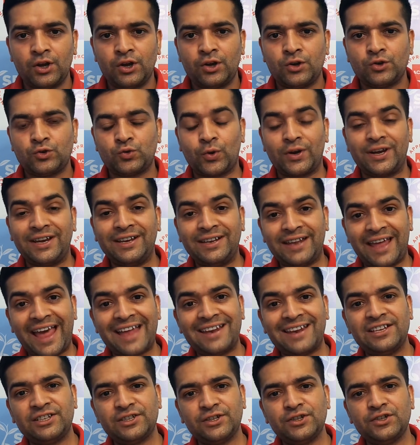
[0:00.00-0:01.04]
So in
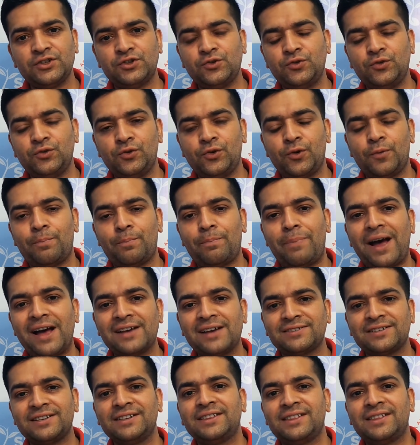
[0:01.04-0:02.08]
addition to
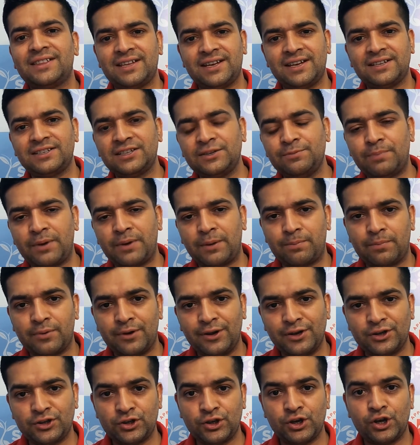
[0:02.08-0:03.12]
passing 13
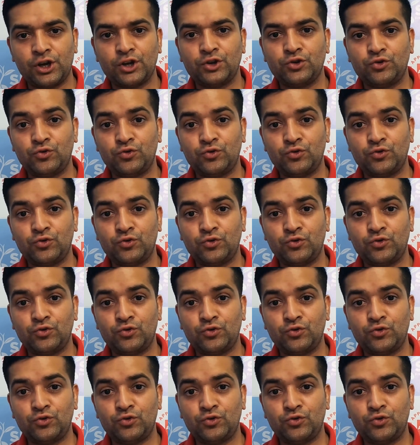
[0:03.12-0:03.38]
papers,